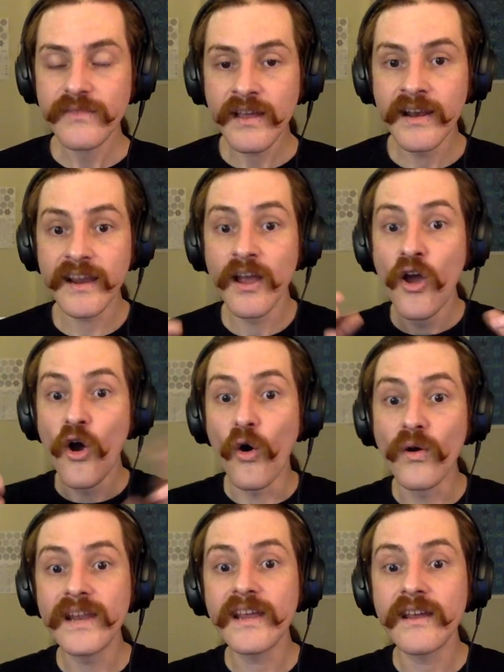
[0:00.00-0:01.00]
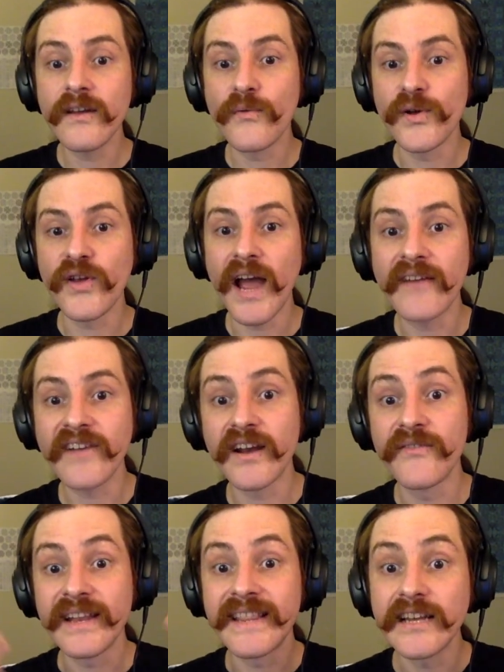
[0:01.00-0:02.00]
Like only when you have kind of
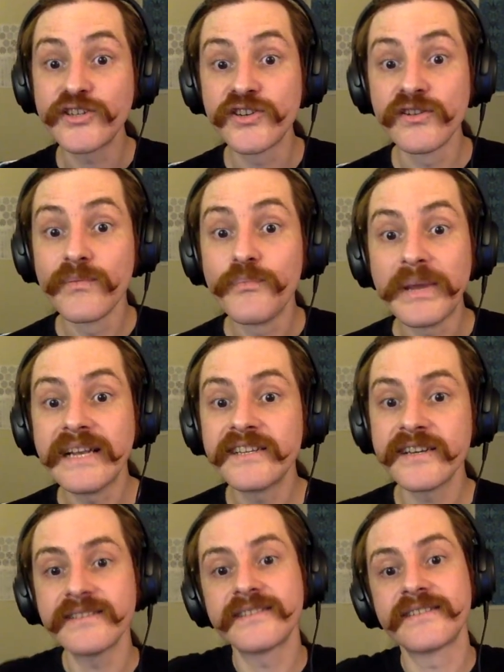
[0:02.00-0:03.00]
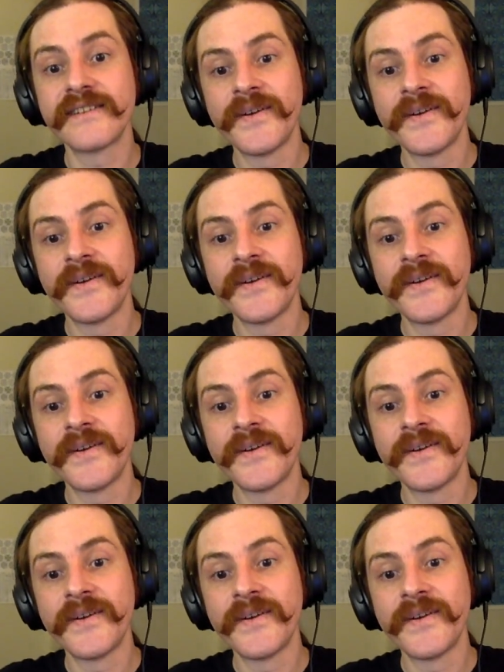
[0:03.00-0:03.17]
attentional pinches,